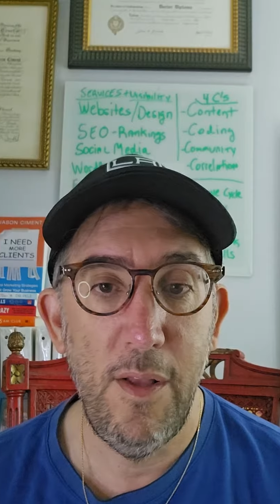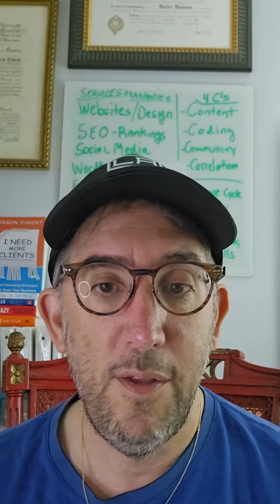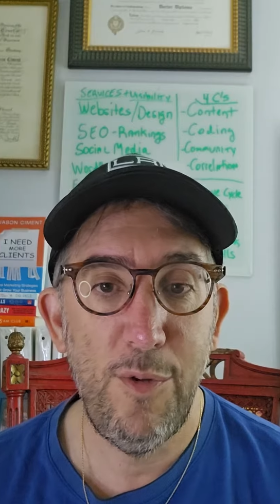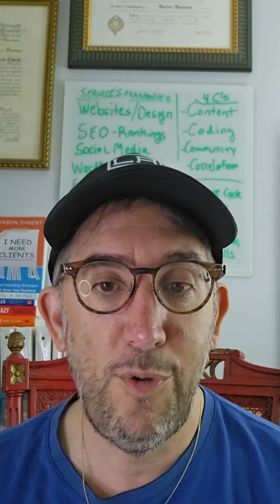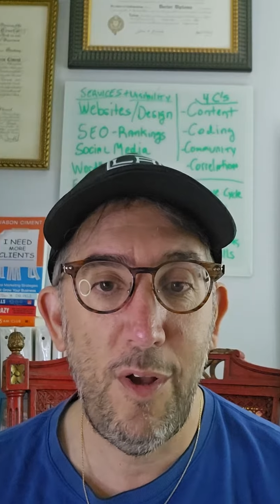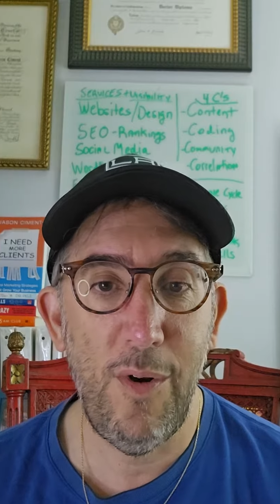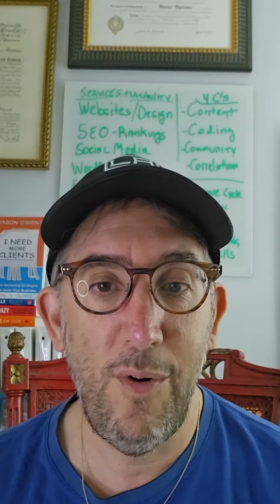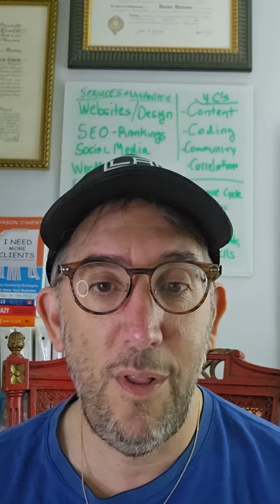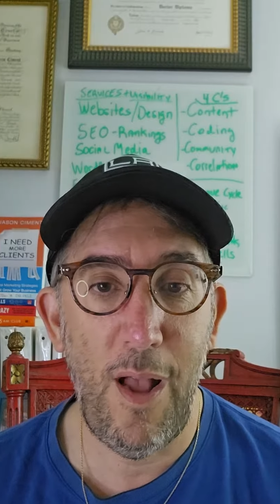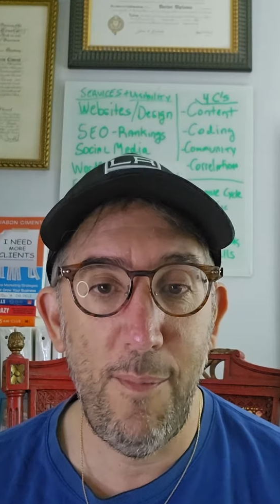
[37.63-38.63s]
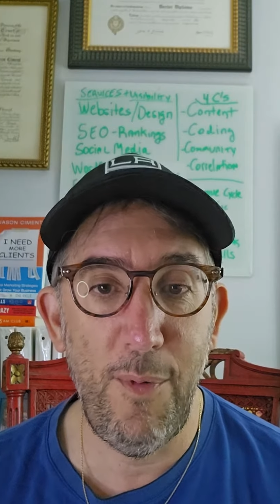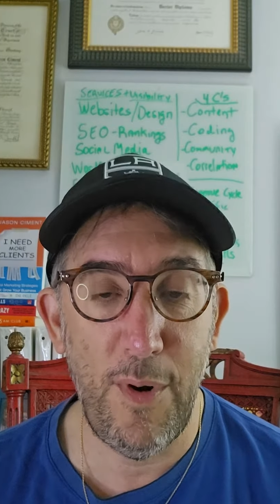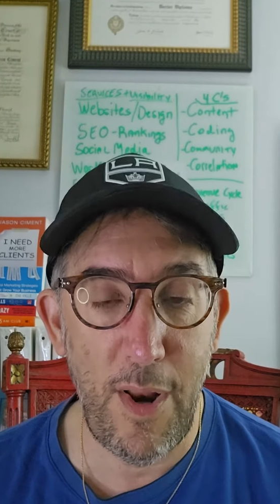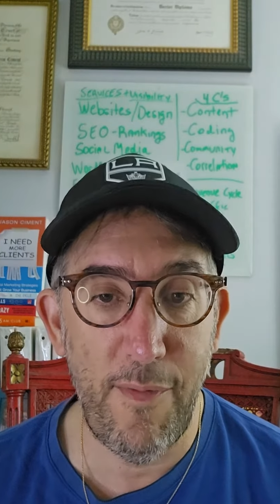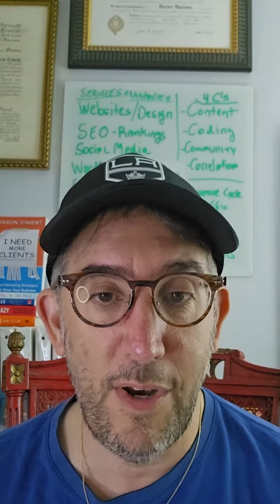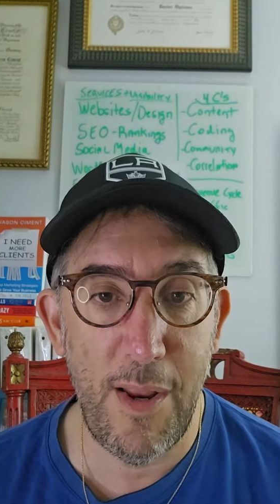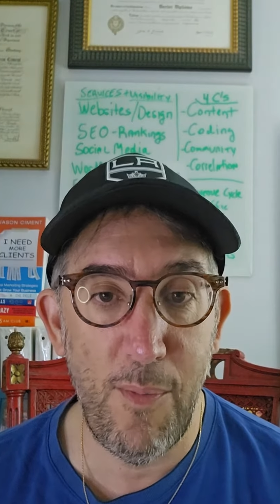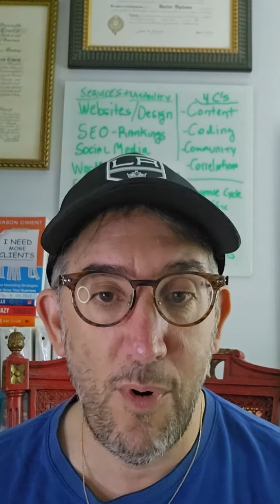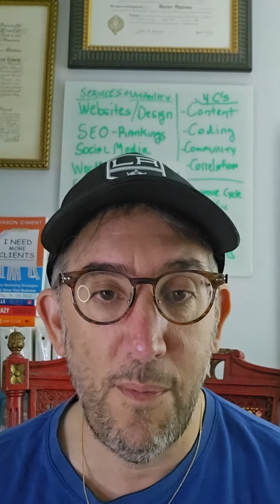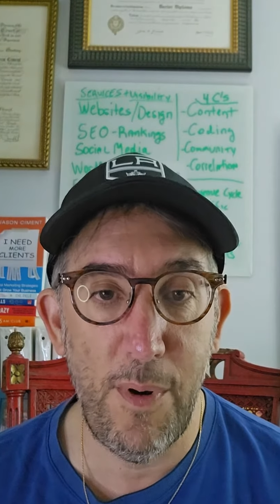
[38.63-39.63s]
So, I mean, we don't have it
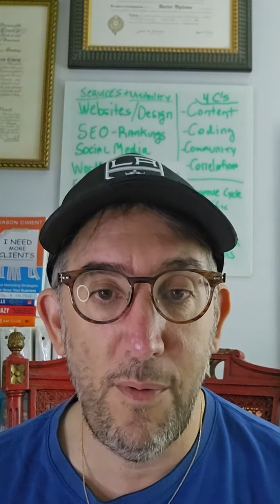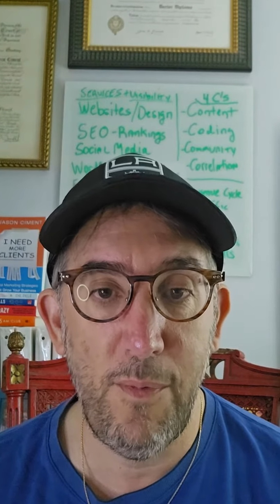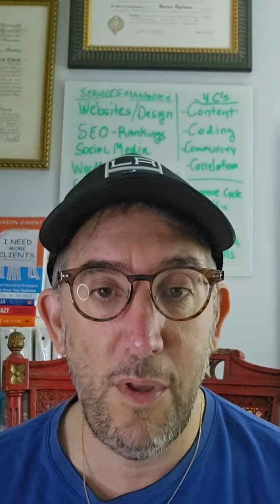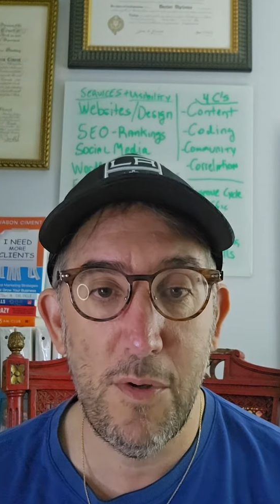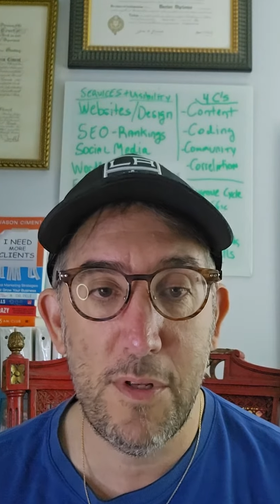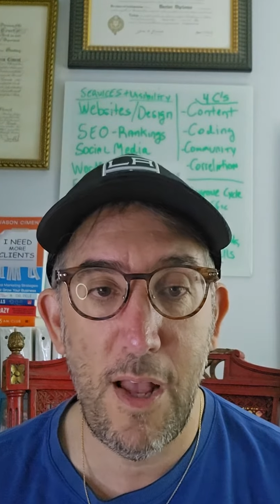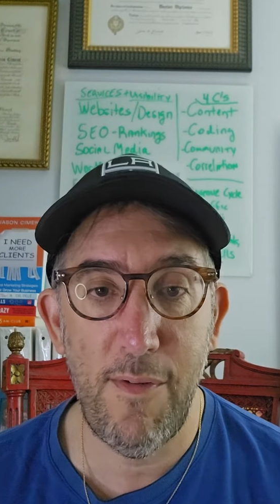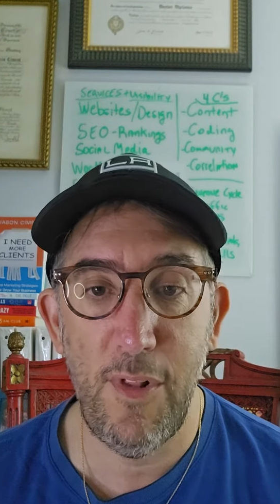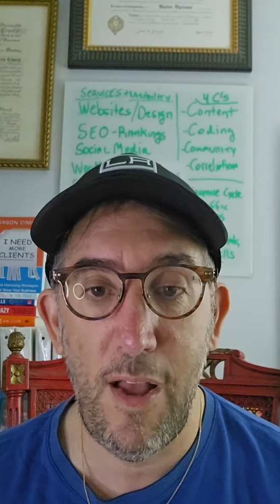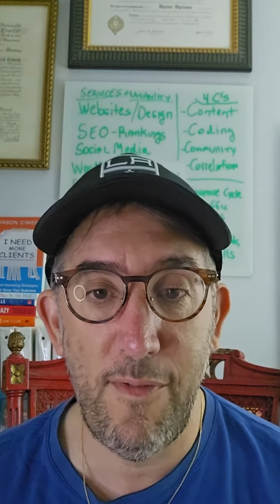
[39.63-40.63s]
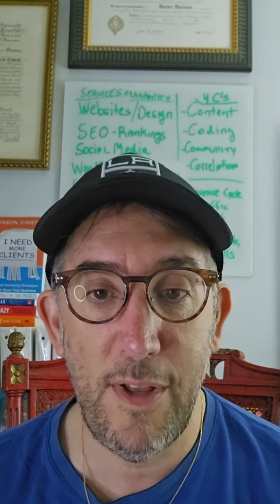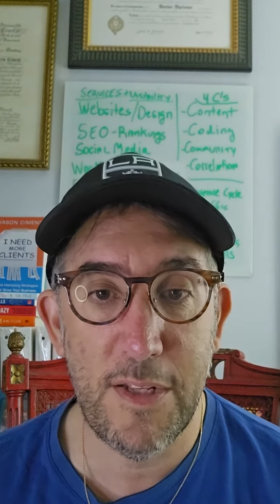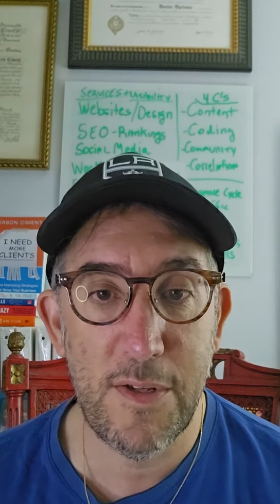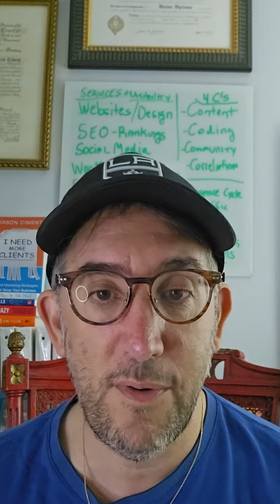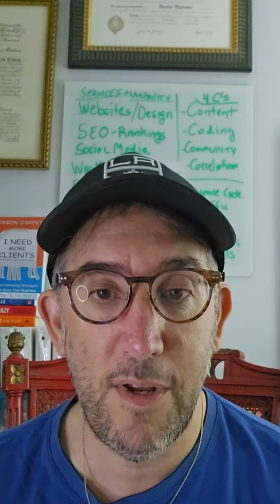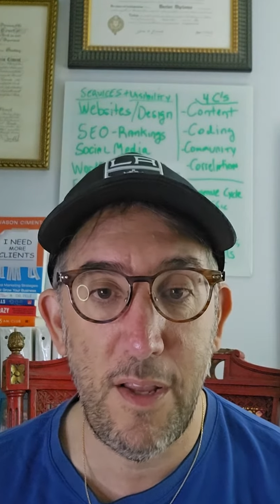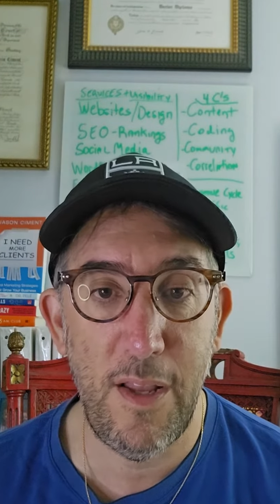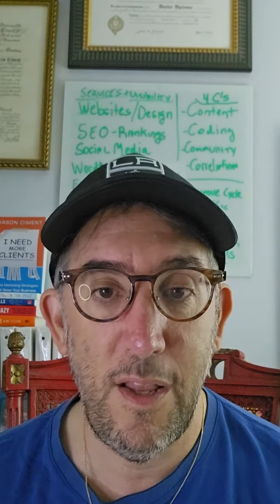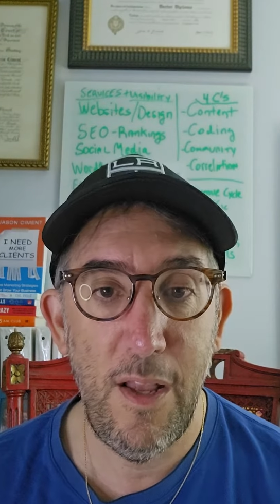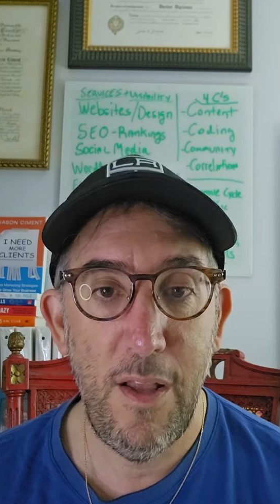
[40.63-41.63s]
anymore, but we used to have live answering
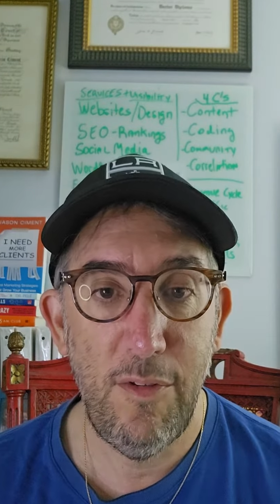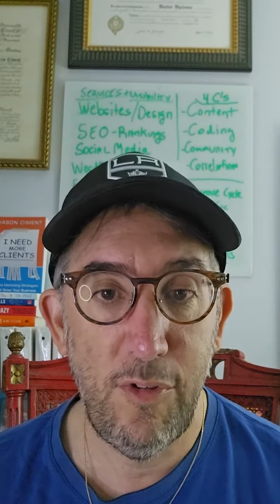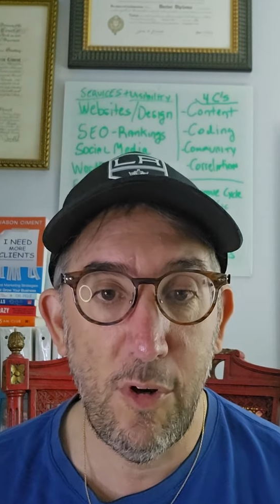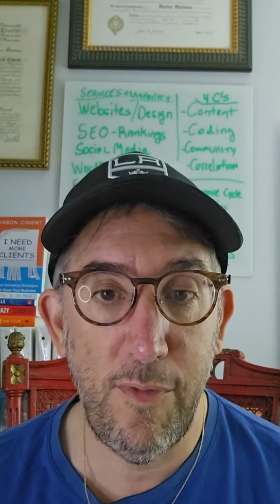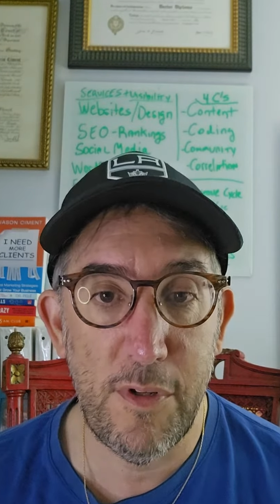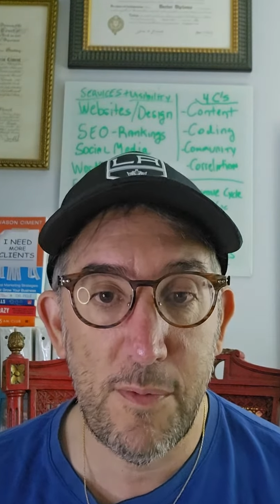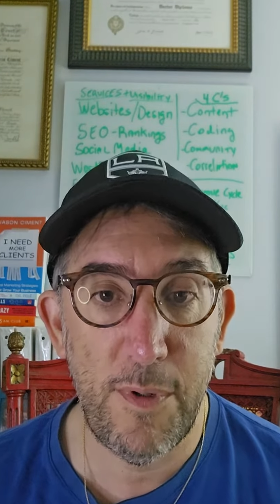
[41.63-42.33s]
service.